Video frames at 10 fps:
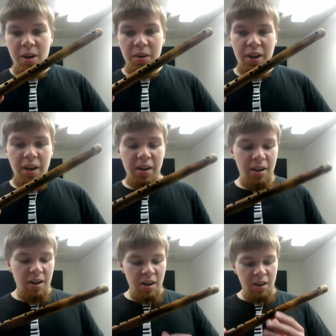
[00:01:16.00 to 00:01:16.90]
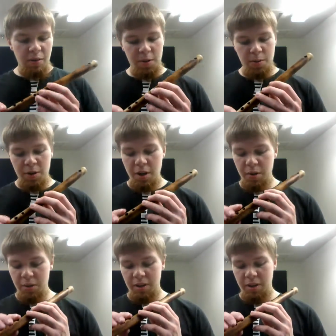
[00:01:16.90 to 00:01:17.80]
Okay? If you
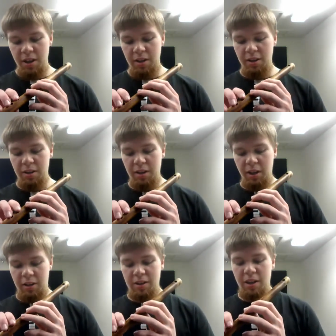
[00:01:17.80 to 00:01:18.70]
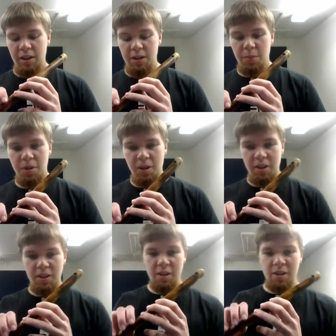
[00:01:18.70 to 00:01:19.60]
don't, then let's say I just put all
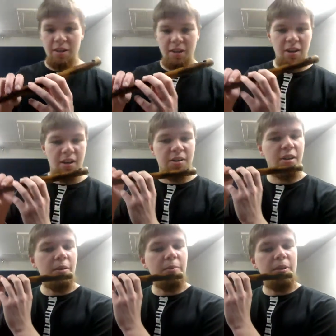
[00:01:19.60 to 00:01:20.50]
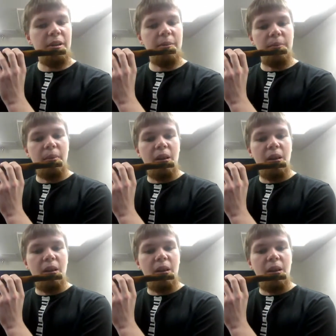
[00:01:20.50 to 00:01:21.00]
these on and I try to play.